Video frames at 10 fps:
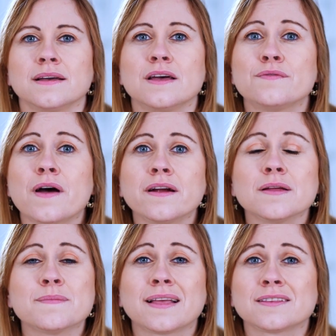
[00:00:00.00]
If I were
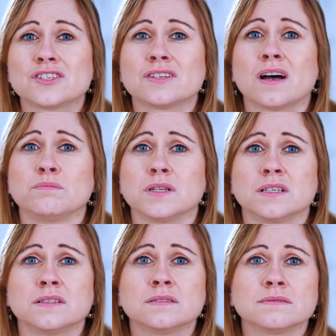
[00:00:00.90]
to make this shot
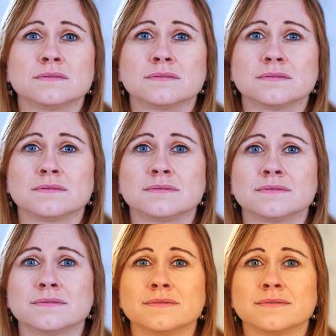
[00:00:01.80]
blue,
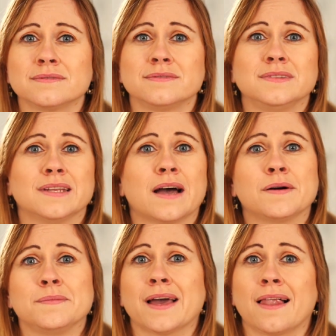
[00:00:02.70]
now
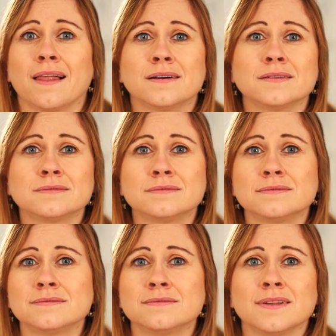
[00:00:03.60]
I'm yellow,
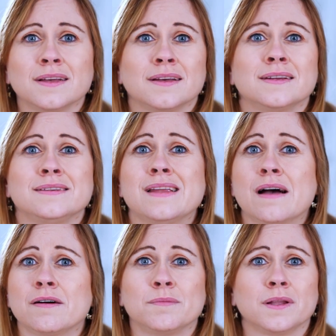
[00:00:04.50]

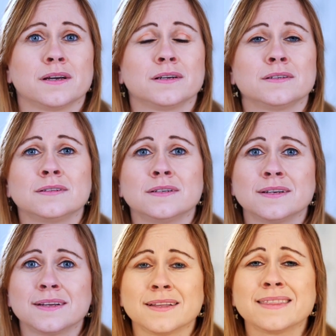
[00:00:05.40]
now I'm blue,
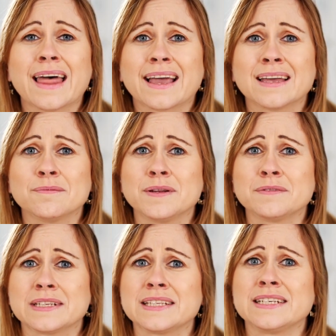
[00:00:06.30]
that can be
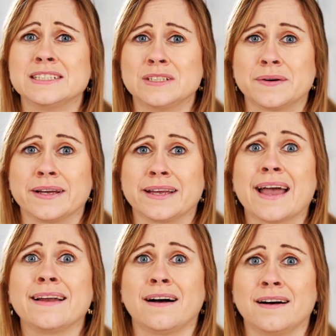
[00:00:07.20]
really annoying
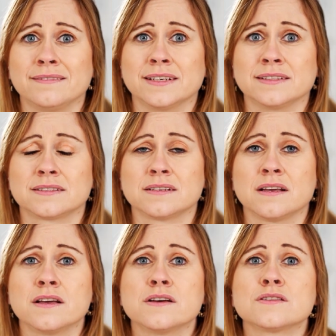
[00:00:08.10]
and obvious.
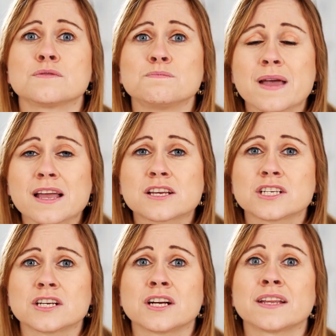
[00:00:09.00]
So make
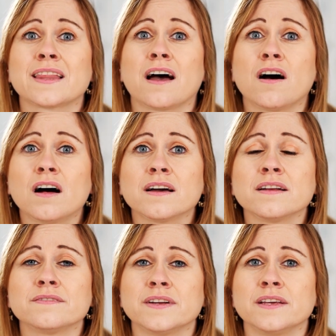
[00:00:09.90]
sure that all
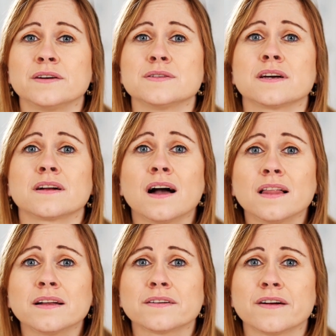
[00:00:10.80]
your videos are
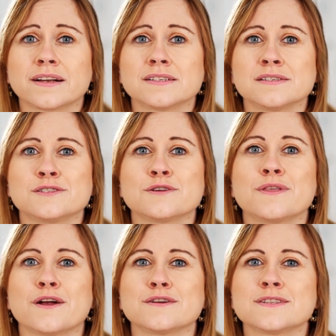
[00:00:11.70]
color corrected so
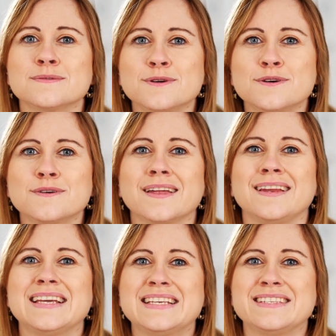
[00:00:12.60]
they're smooth and
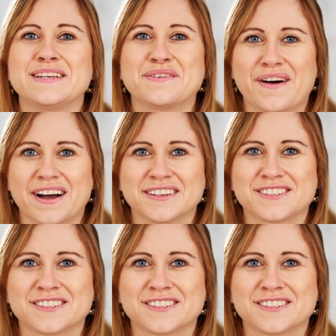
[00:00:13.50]
easy to watch.